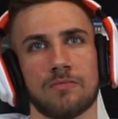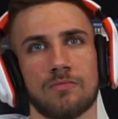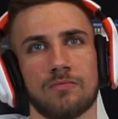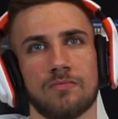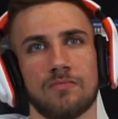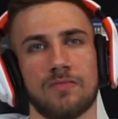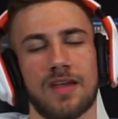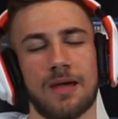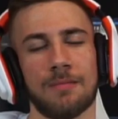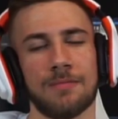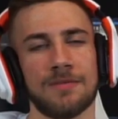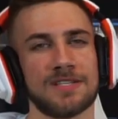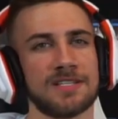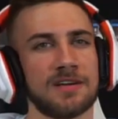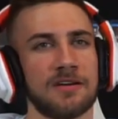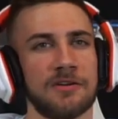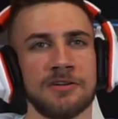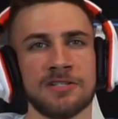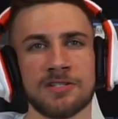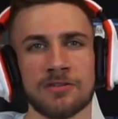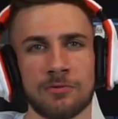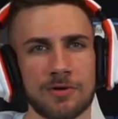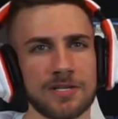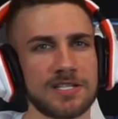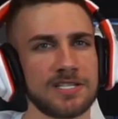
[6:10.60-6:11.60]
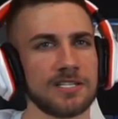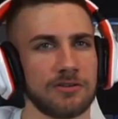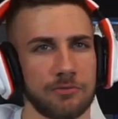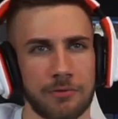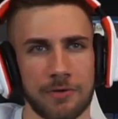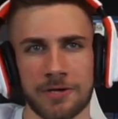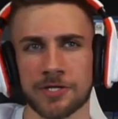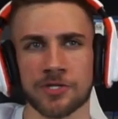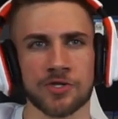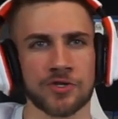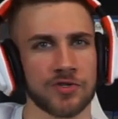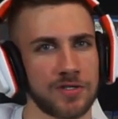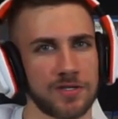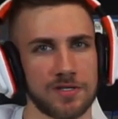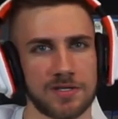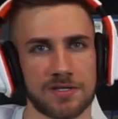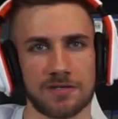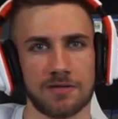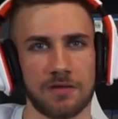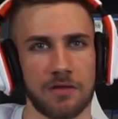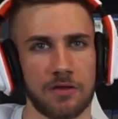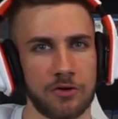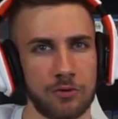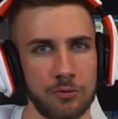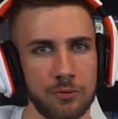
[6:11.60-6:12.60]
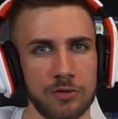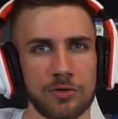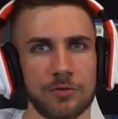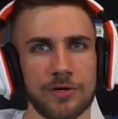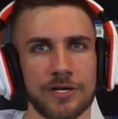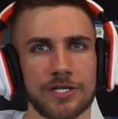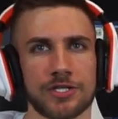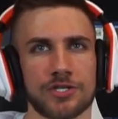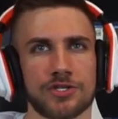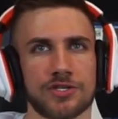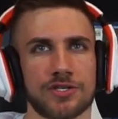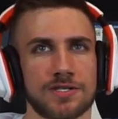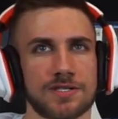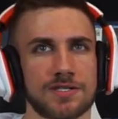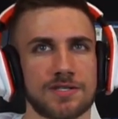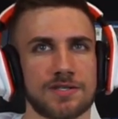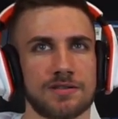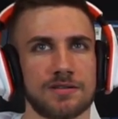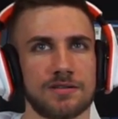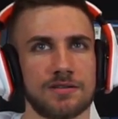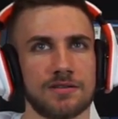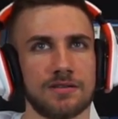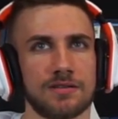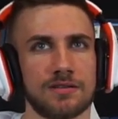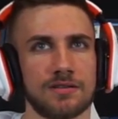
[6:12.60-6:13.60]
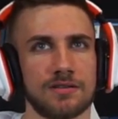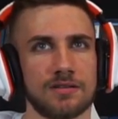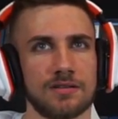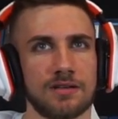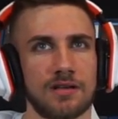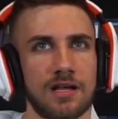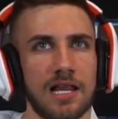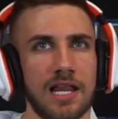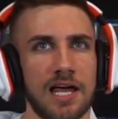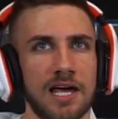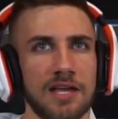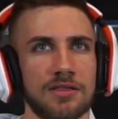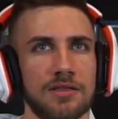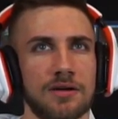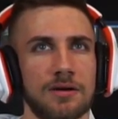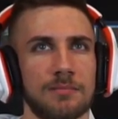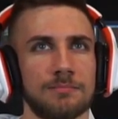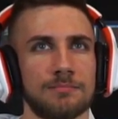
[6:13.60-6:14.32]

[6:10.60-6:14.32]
Damn, these are interesting questions. Cool questions. I like them.